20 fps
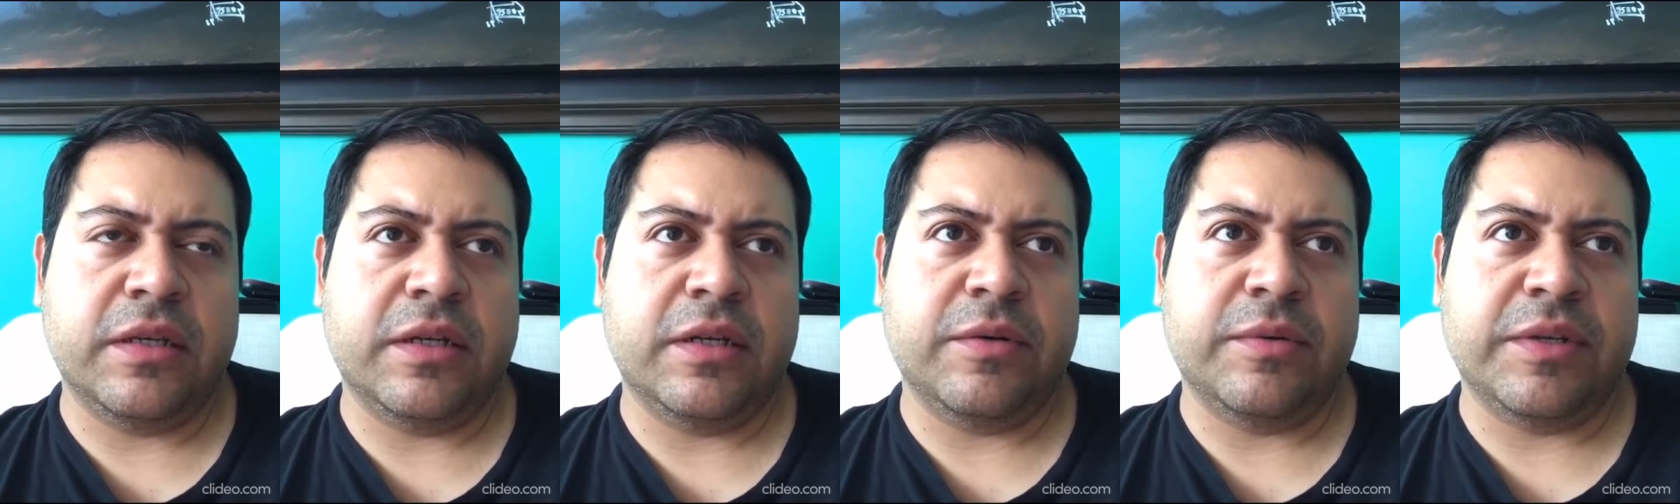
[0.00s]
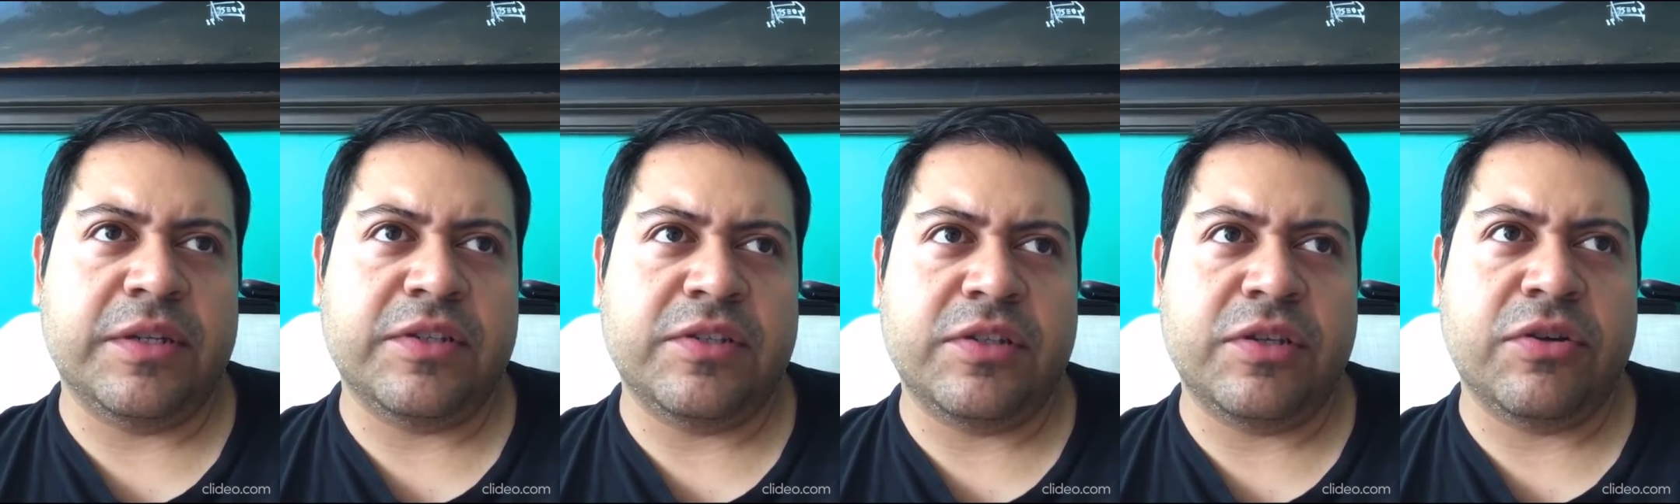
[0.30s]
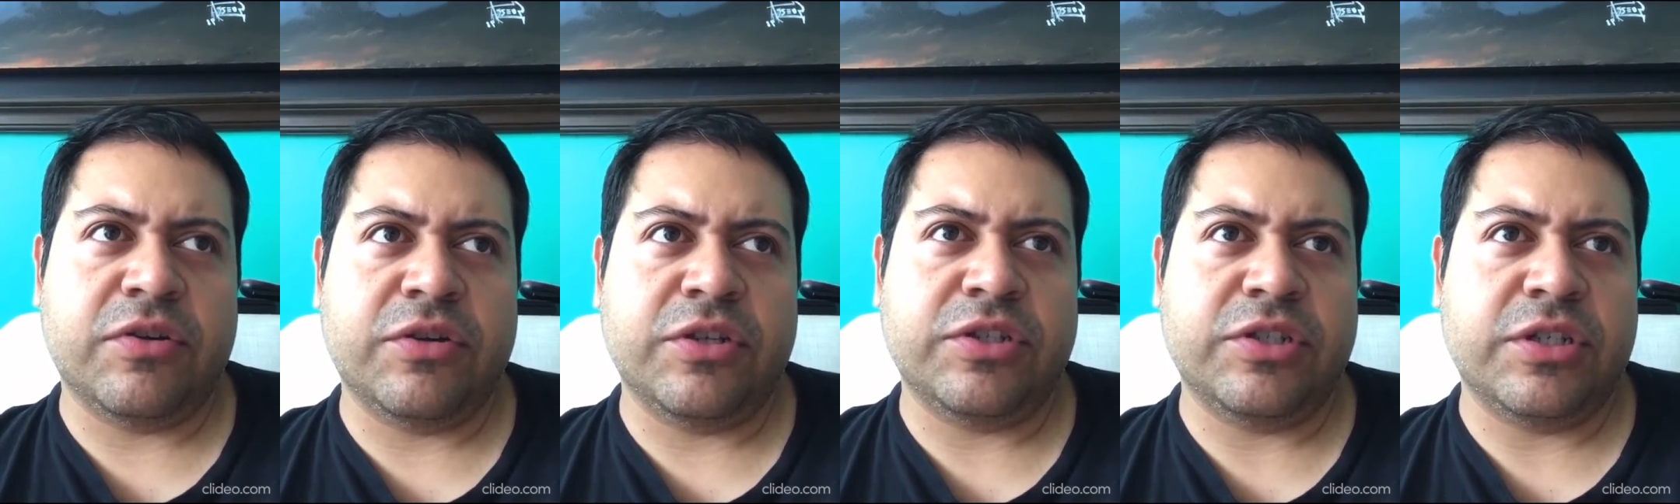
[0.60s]
what is the
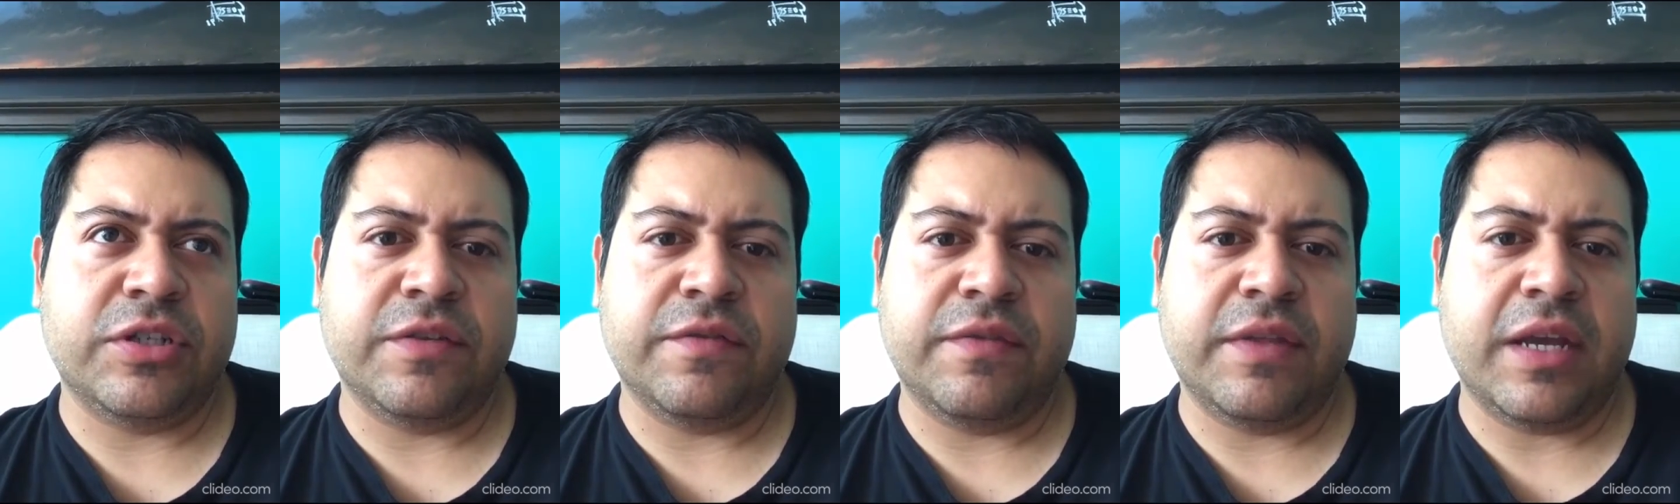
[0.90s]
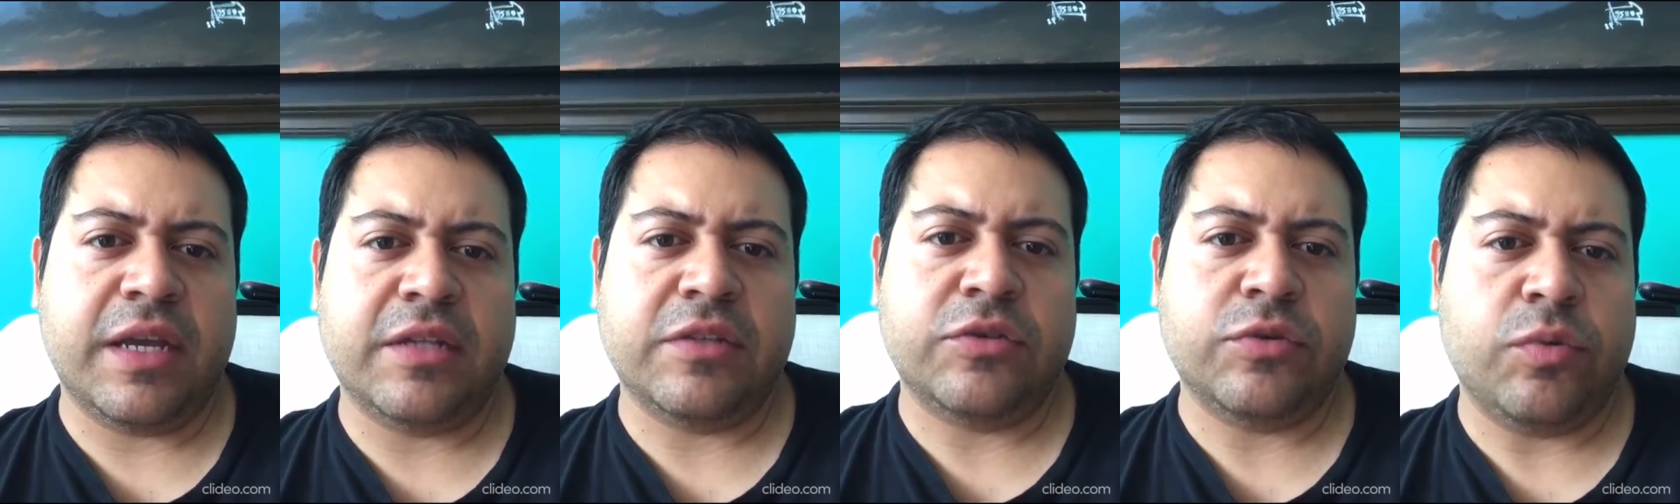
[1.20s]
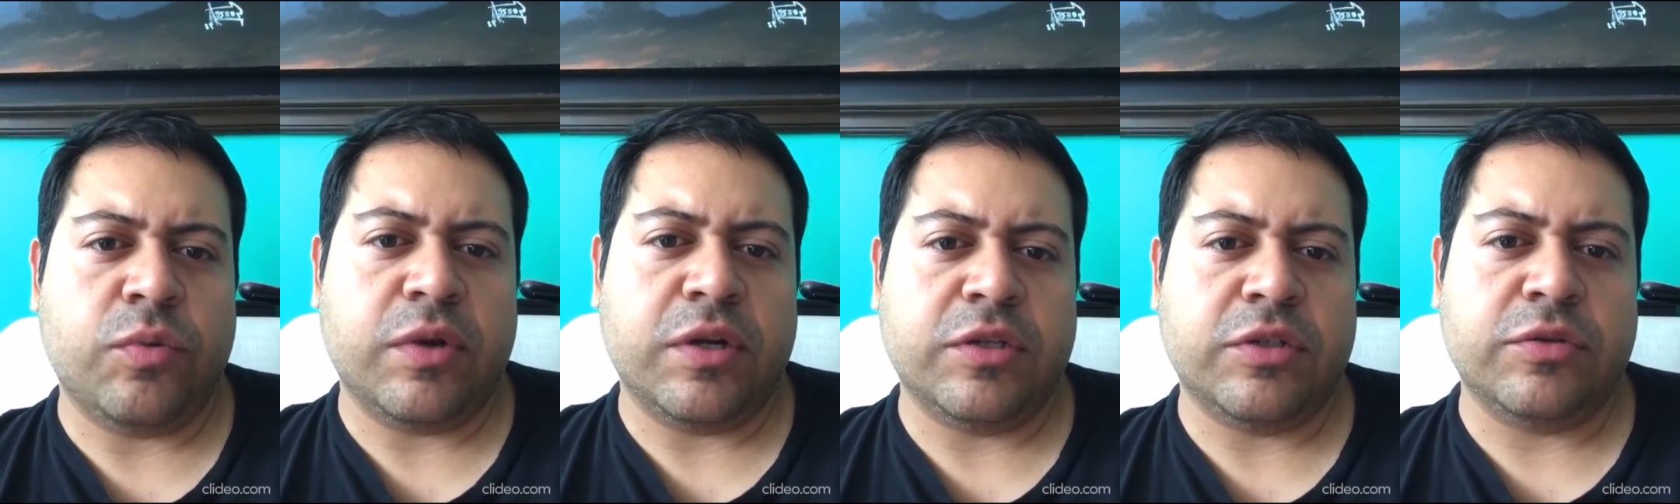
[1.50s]
origin of that? So
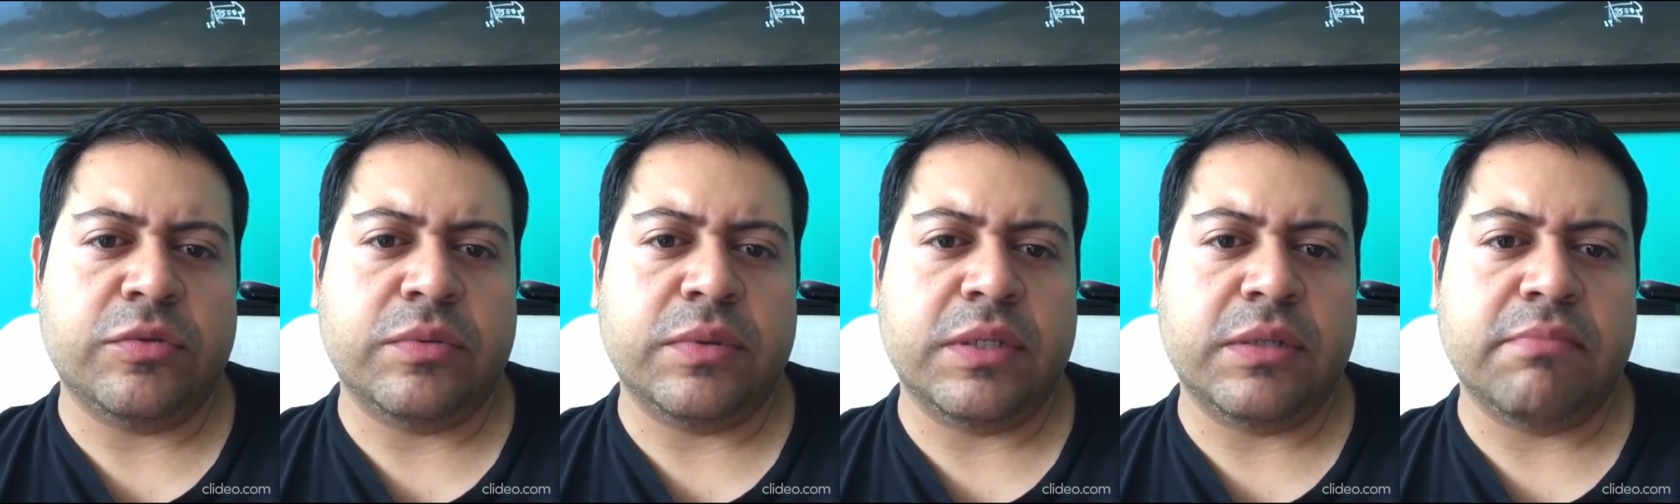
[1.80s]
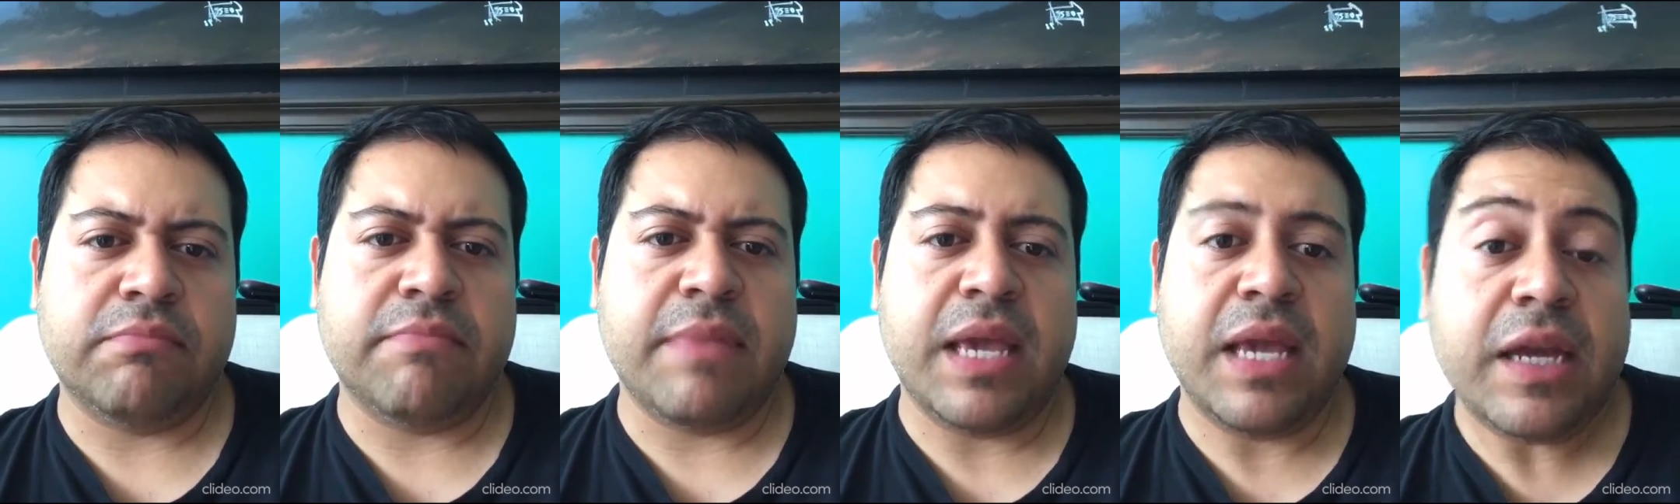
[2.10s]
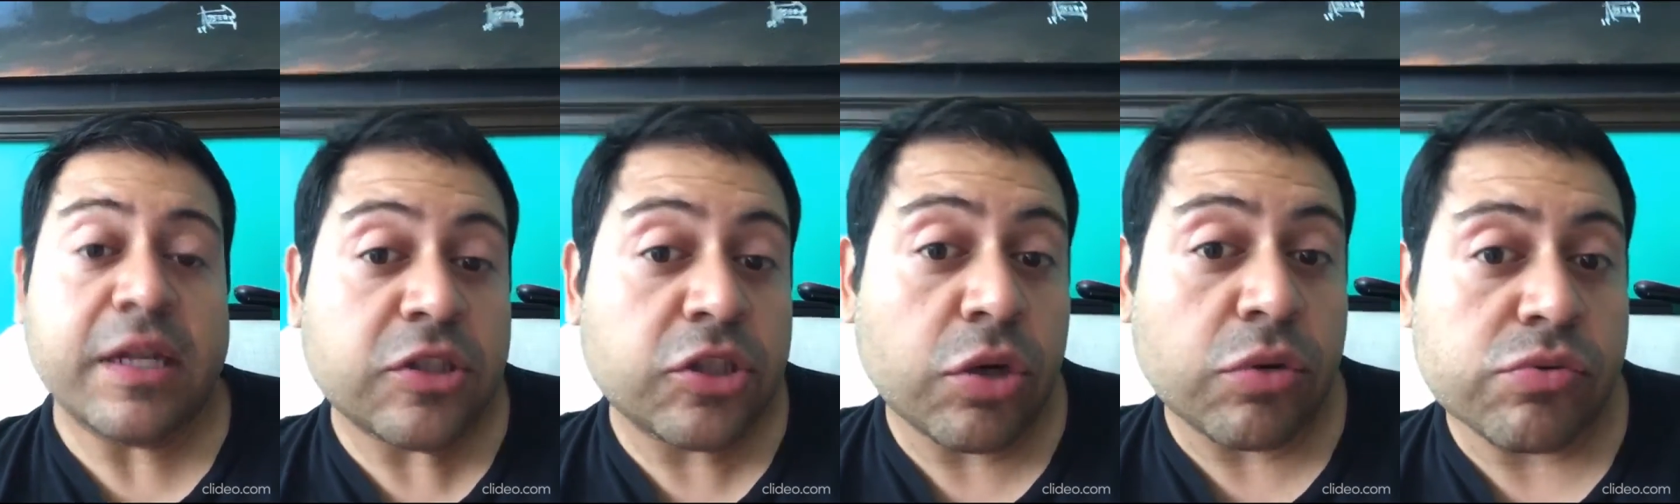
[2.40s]
why do we make
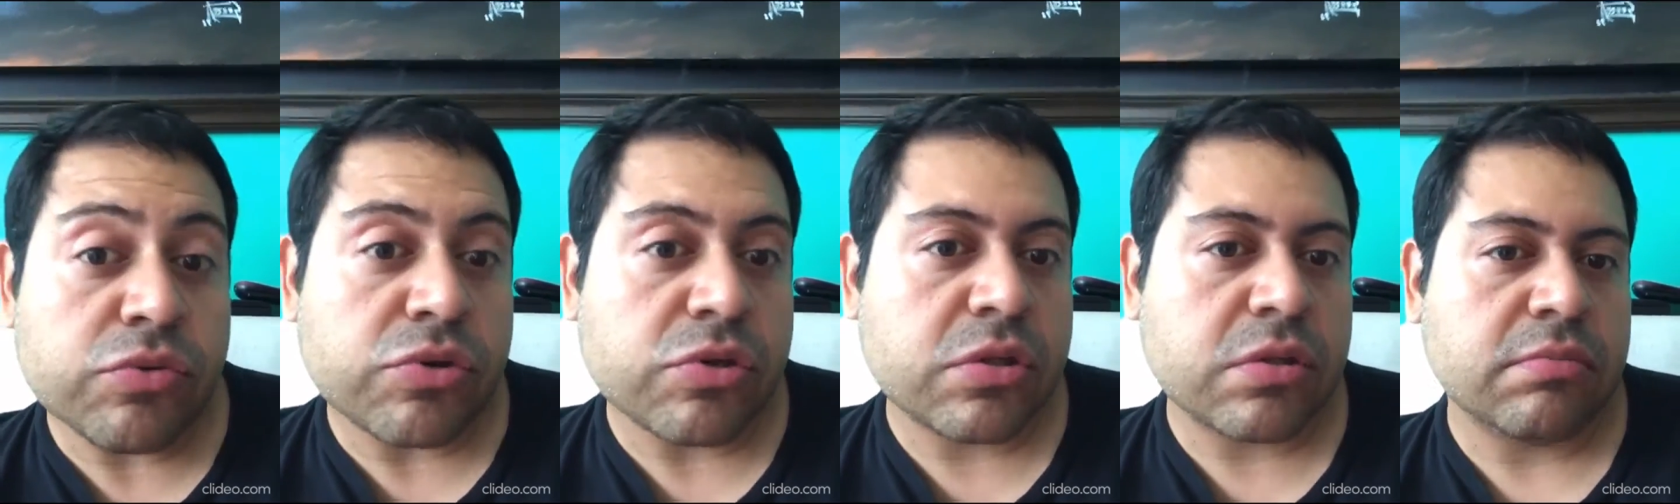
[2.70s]
a toast?